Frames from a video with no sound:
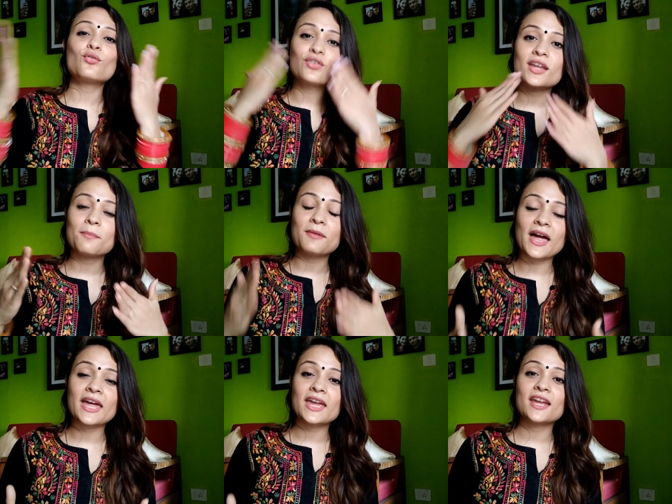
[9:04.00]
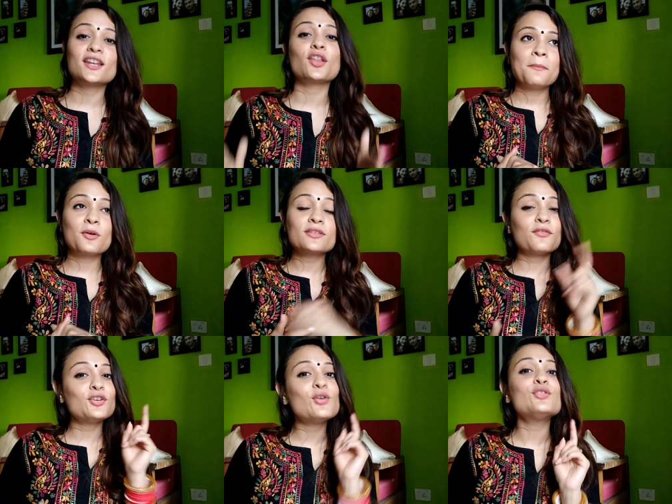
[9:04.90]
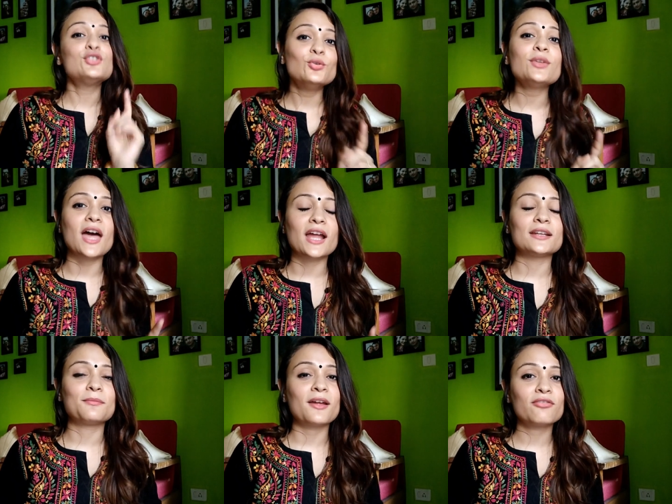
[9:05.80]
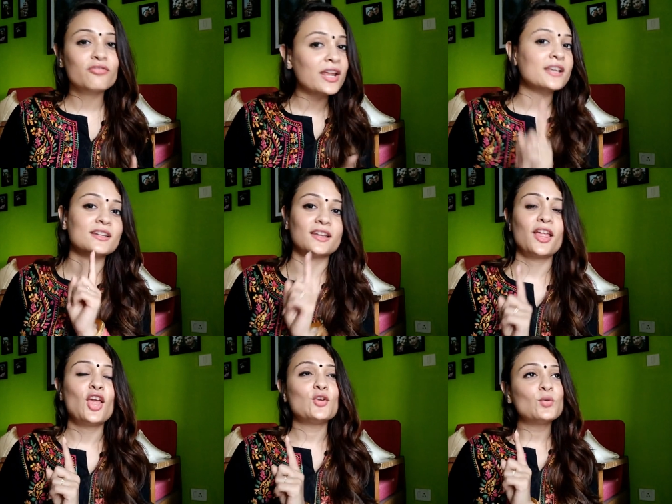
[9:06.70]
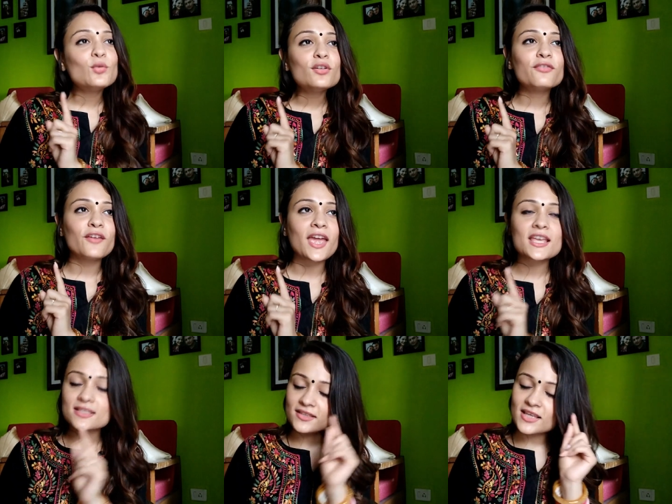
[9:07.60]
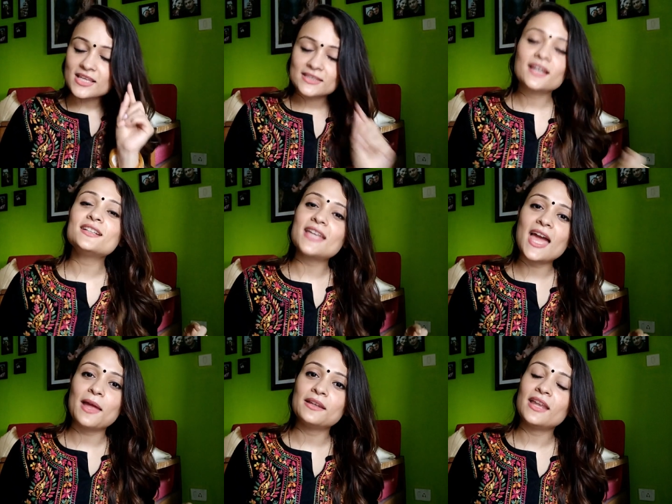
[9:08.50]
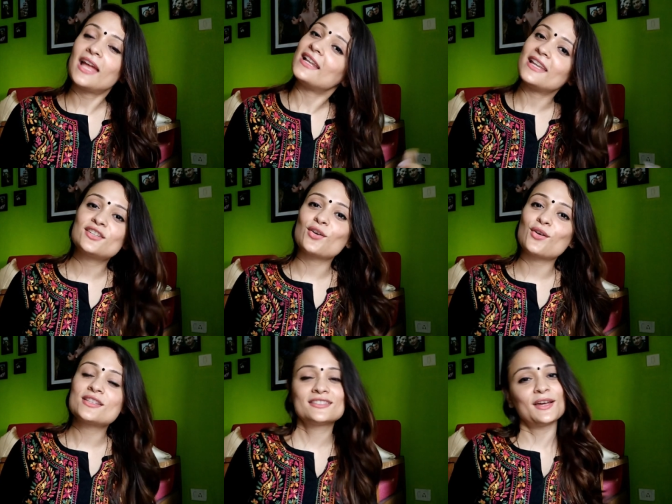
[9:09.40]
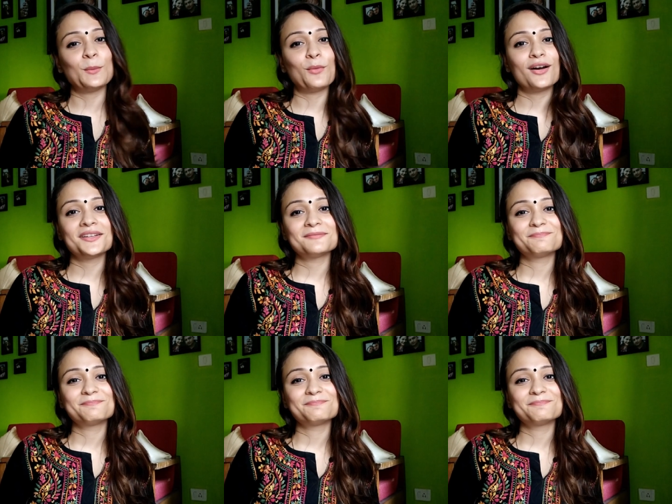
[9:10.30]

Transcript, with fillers: you reapply it, because if you don't do that, my friend, you will face suntan and later on sunburn.